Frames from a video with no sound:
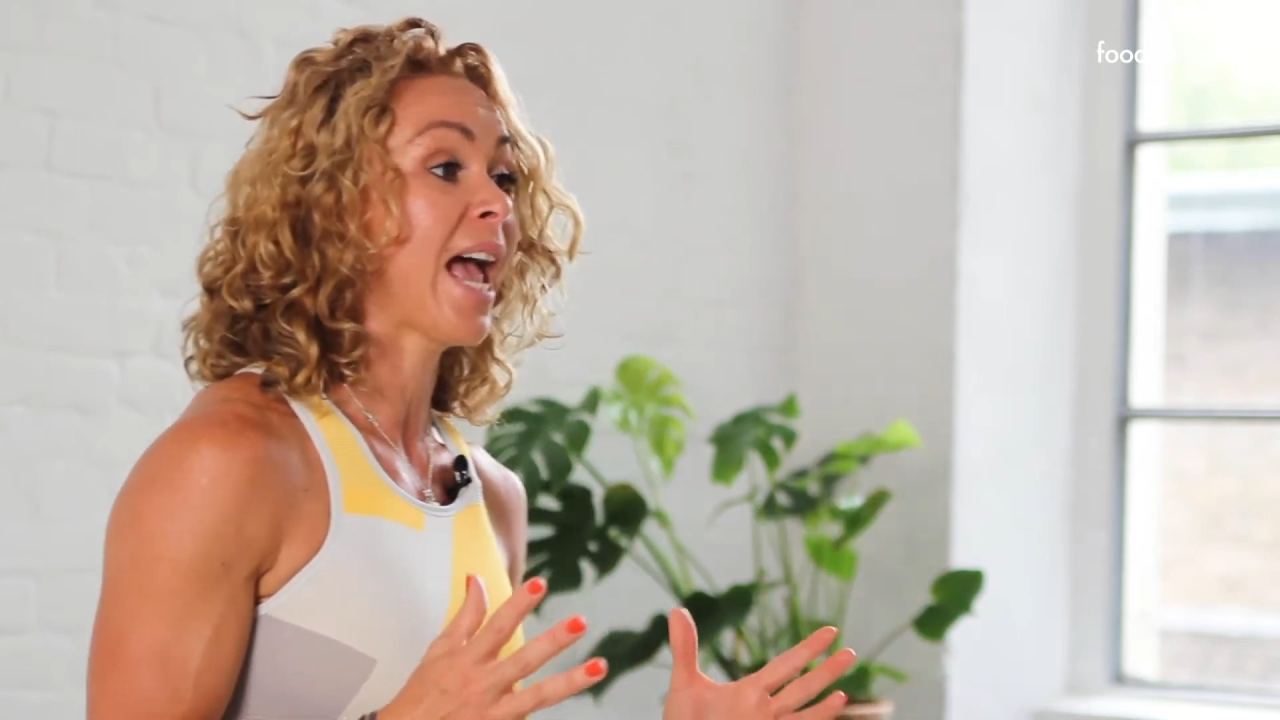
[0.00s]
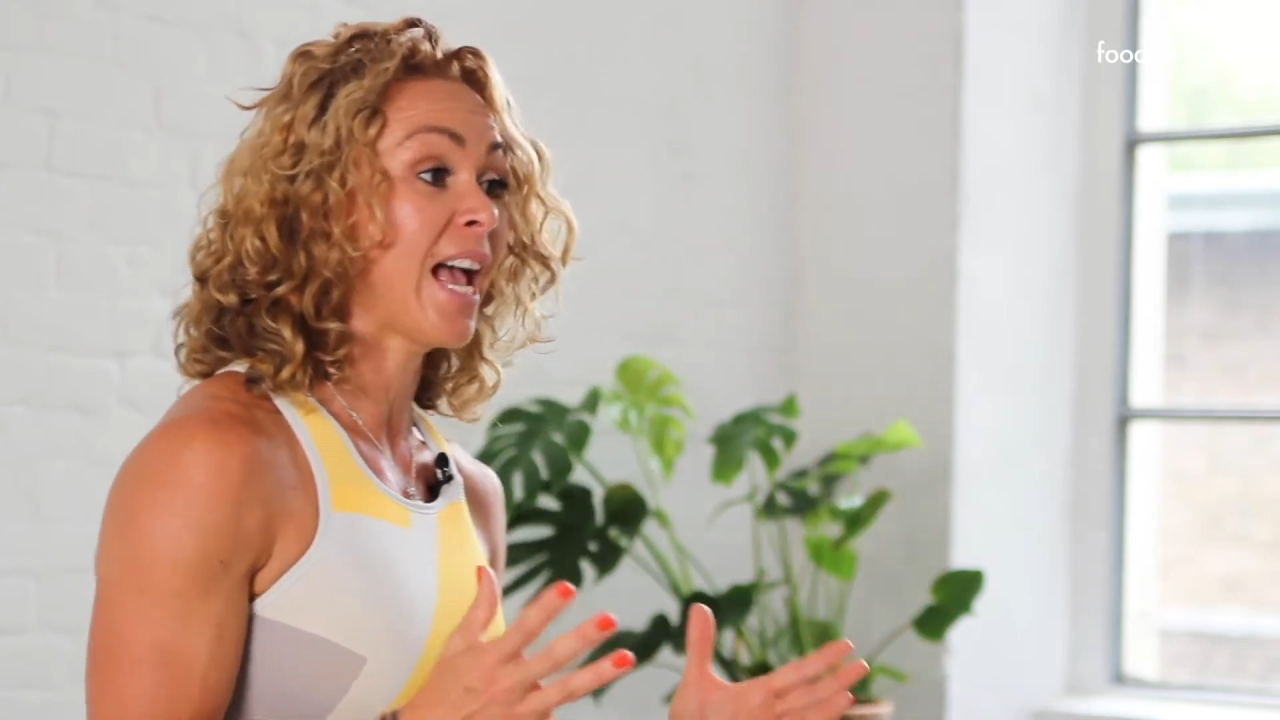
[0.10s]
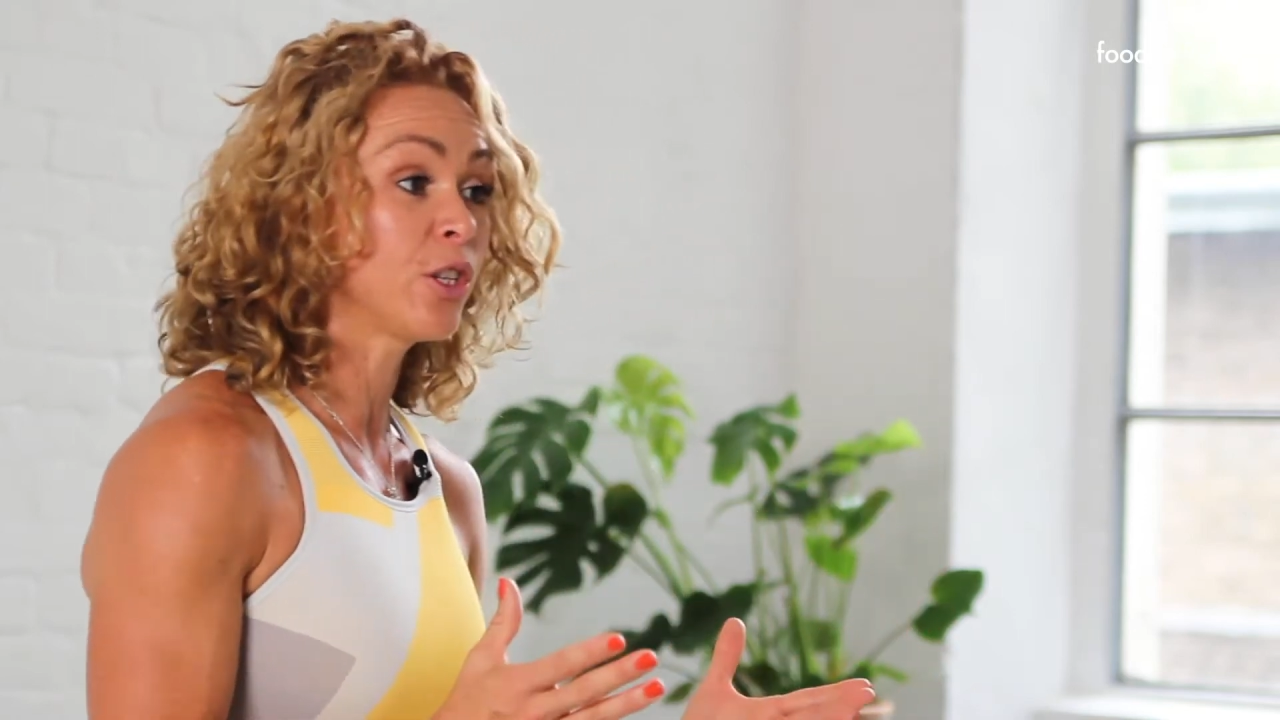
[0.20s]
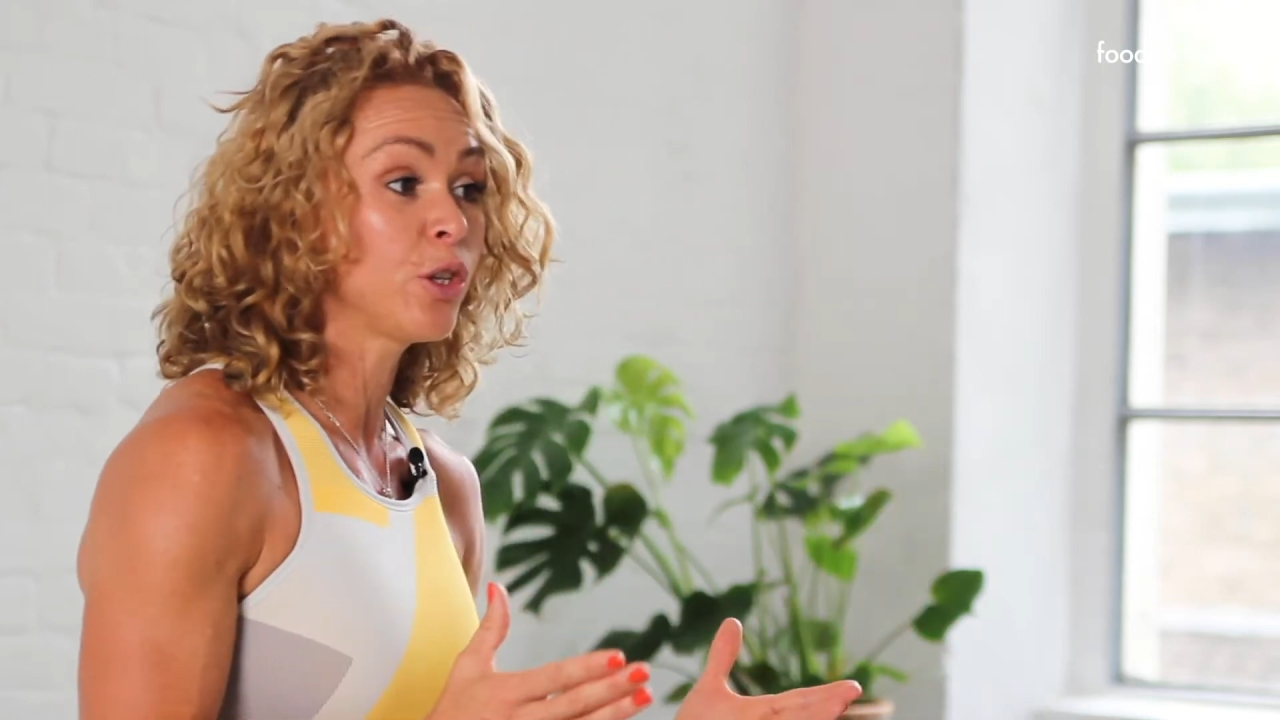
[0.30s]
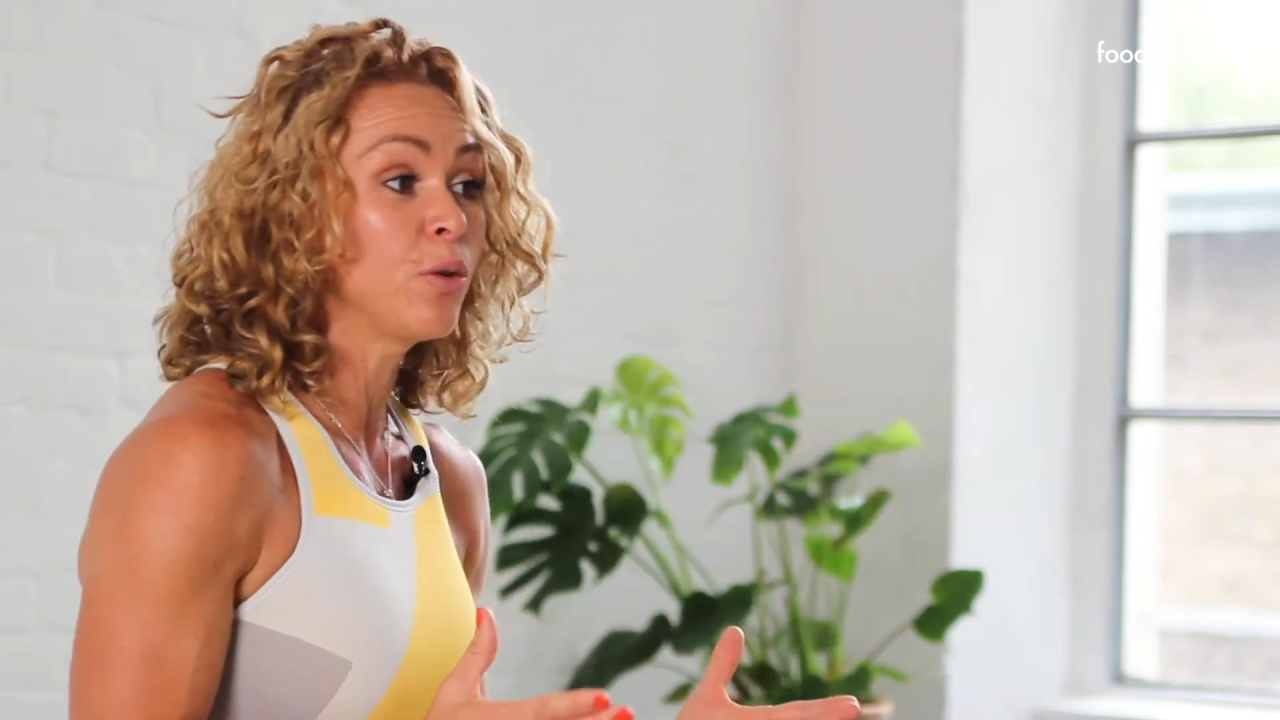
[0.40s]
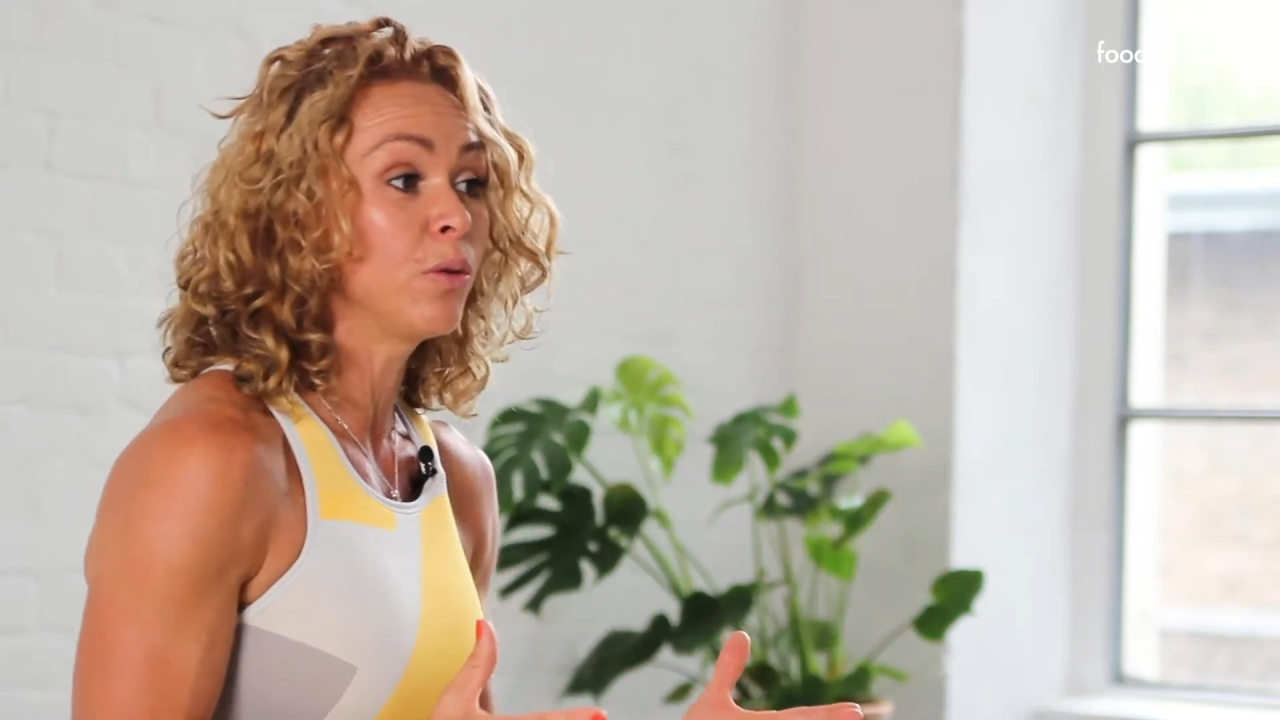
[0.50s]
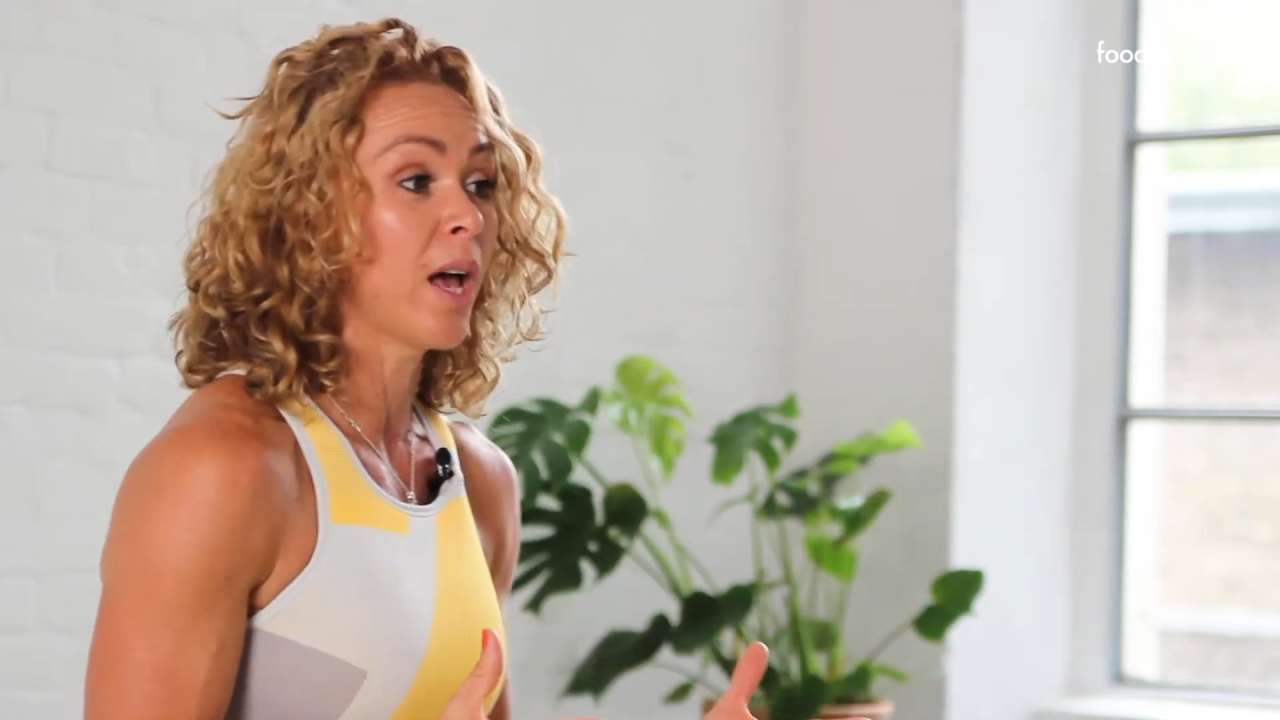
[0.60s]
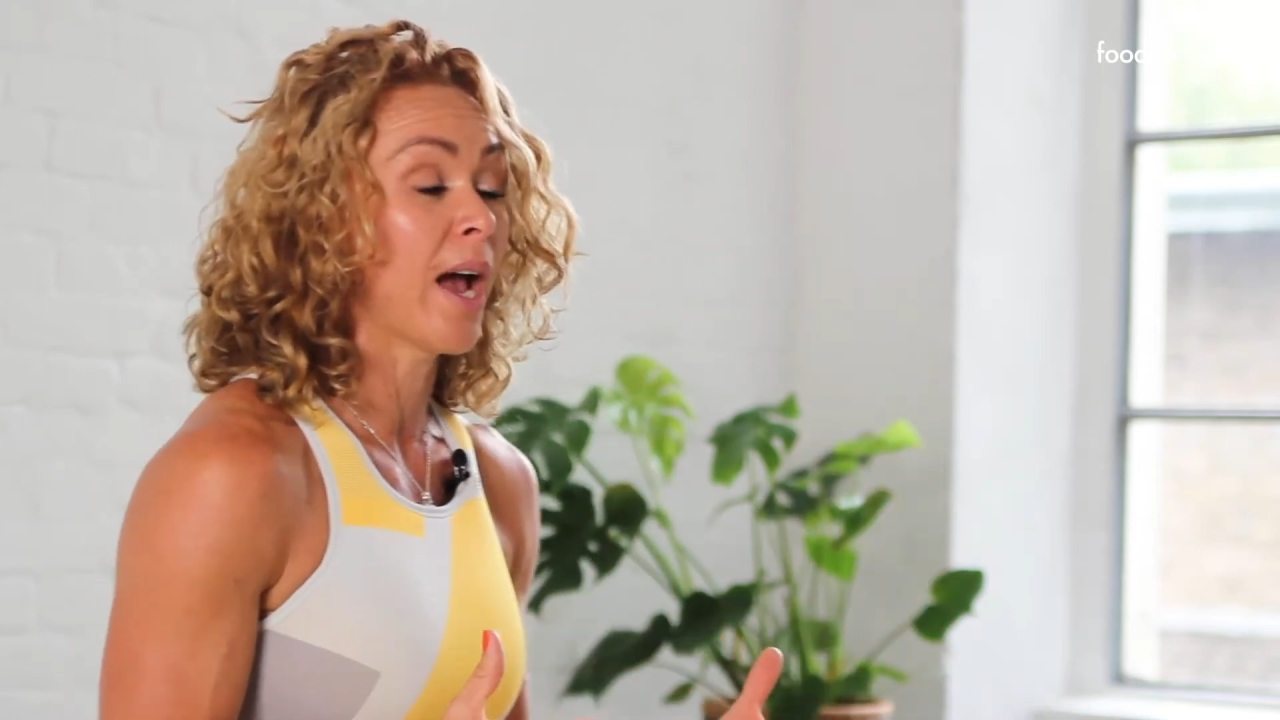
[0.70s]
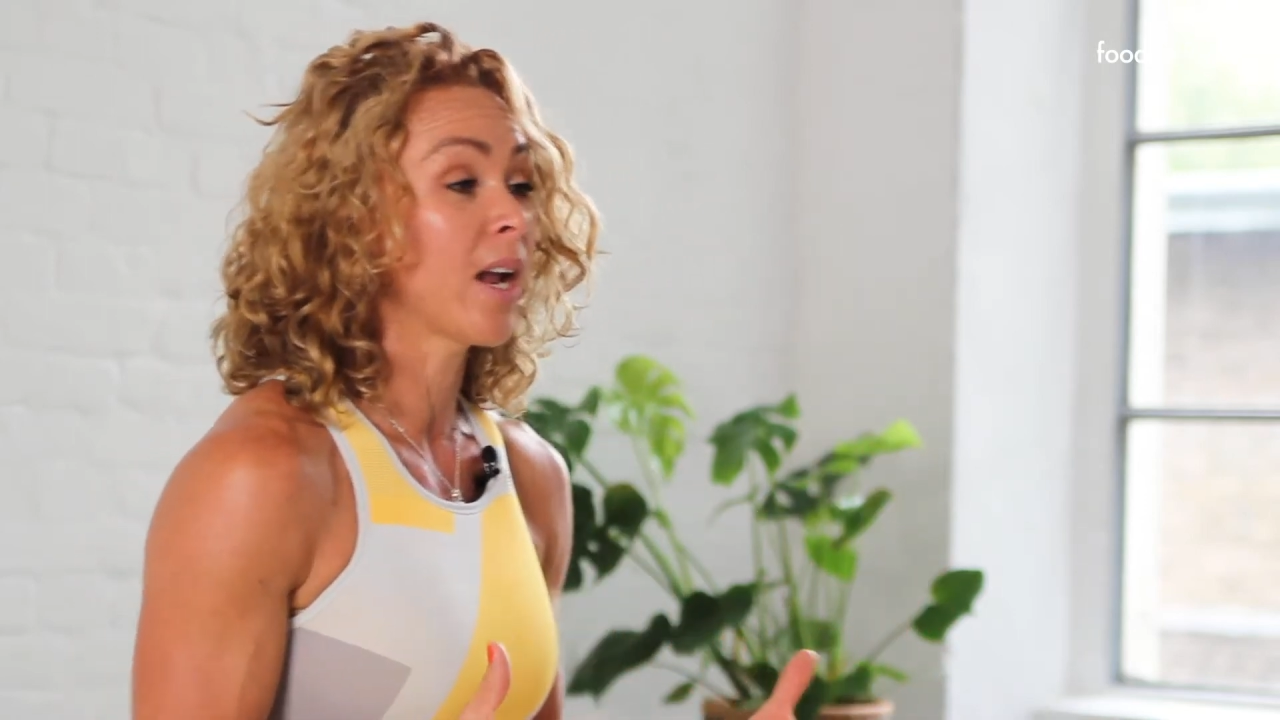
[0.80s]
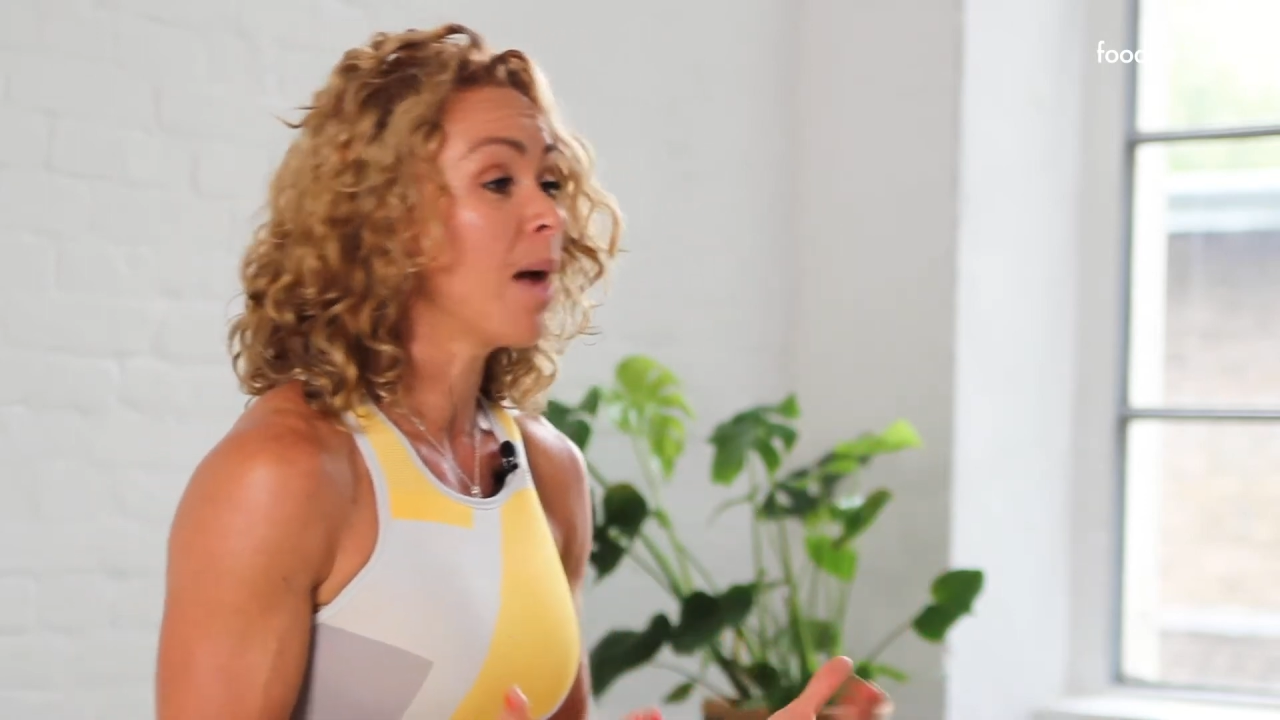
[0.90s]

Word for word: as you like.